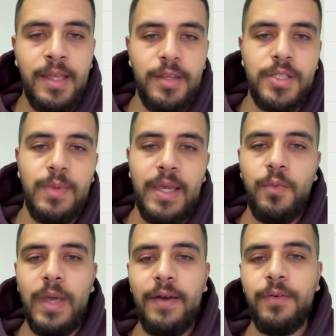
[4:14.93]
This way,
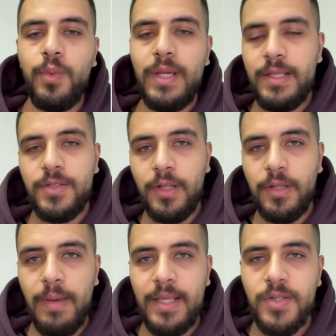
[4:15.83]
we have a really
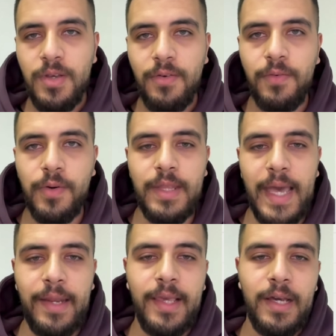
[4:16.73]
solid base for
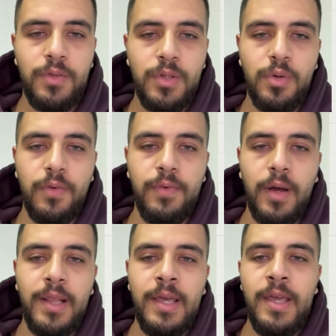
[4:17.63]
the ad account
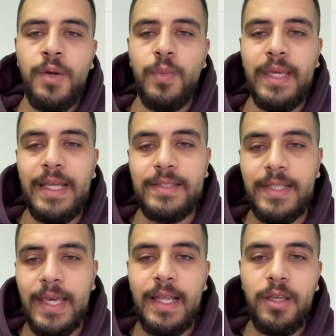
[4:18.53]
overall. We can
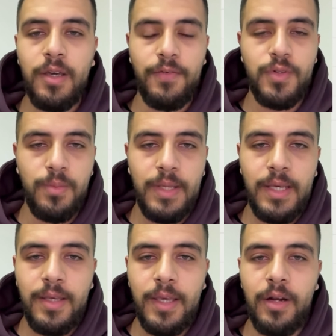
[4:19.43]
scale
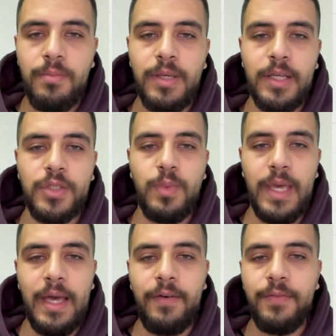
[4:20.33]
comfortably here because we
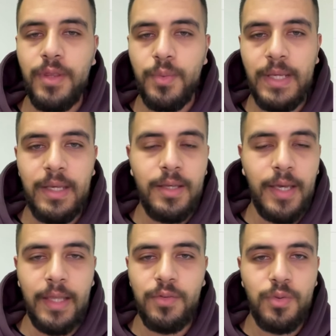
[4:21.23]
have
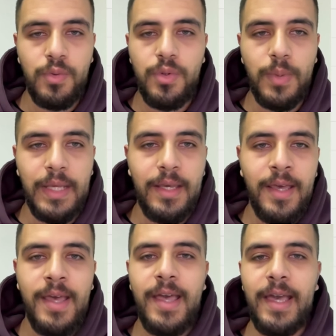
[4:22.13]
2, 3
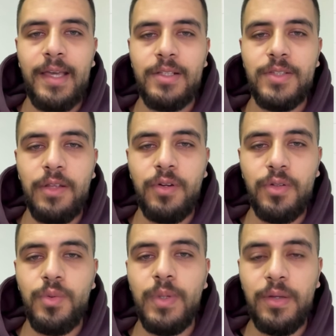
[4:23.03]
angles that are
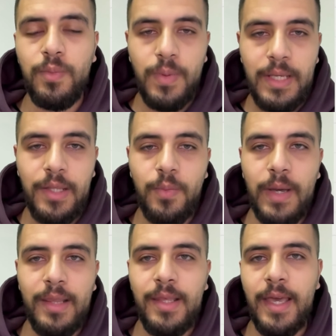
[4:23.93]
doing really
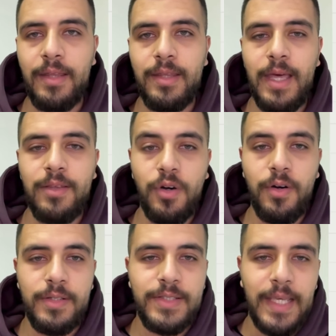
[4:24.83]
well and that
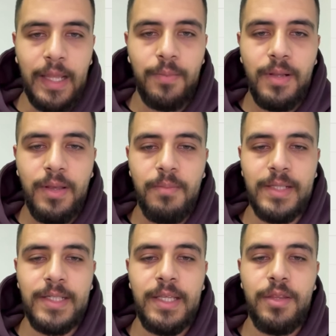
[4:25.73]
are scalable.
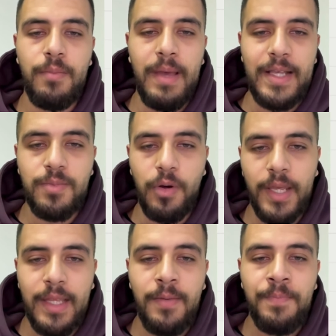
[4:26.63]
Basically, they're mass
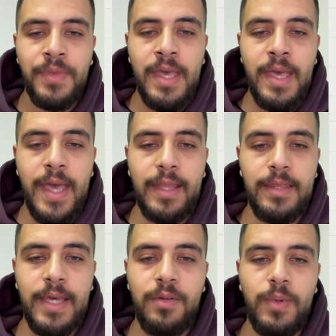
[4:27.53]
market.
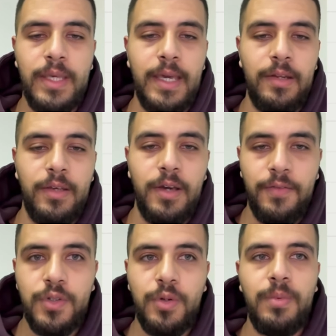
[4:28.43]
And then we can
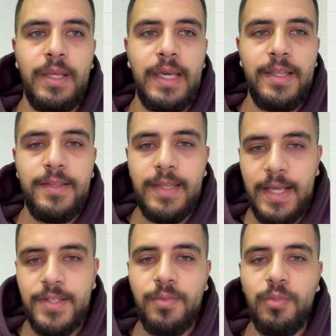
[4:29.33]
comfortably
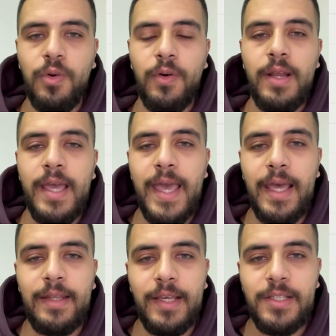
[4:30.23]
test more
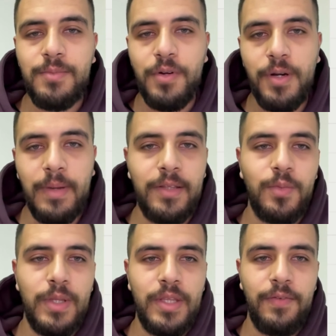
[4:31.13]
and experiment
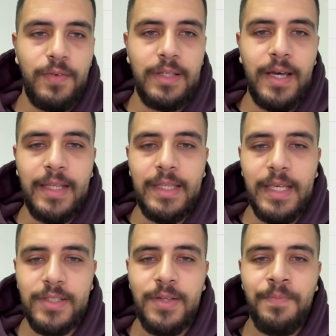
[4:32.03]
with different
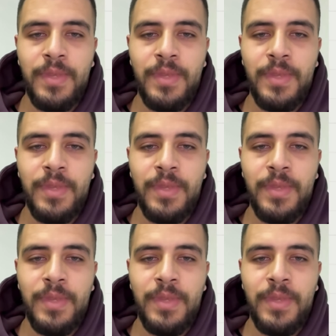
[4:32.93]
ideas.